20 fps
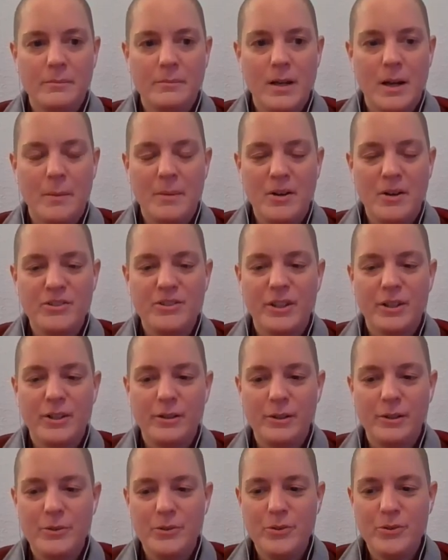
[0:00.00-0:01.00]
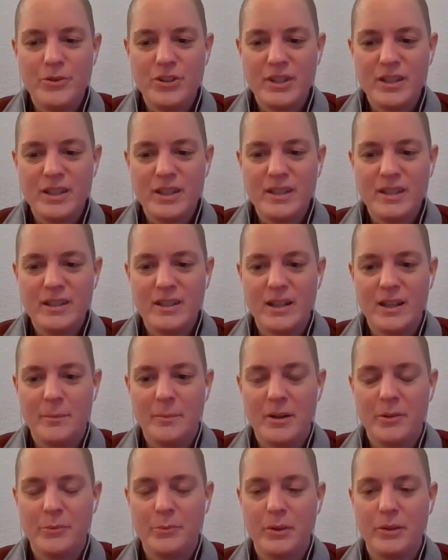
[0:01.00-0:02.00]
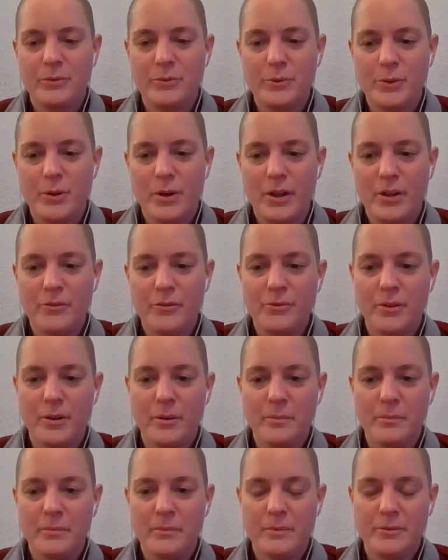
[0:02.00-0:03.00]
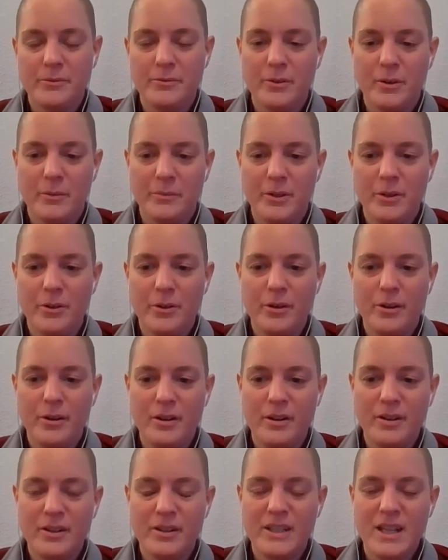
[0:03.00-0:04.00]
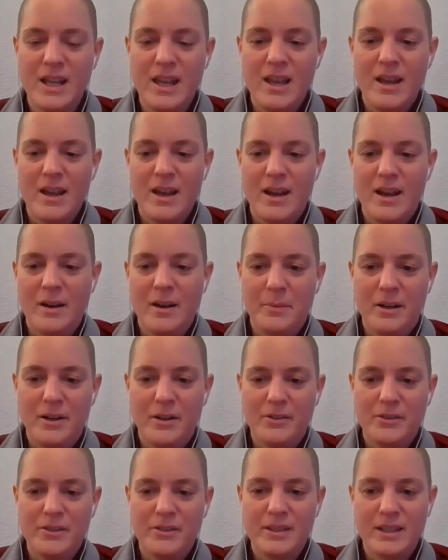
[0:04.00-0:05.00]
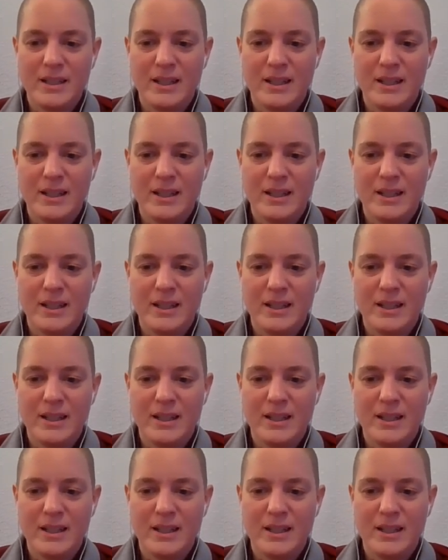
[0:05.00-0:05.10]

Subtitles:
about seclusion, about withdrawing from the herd, about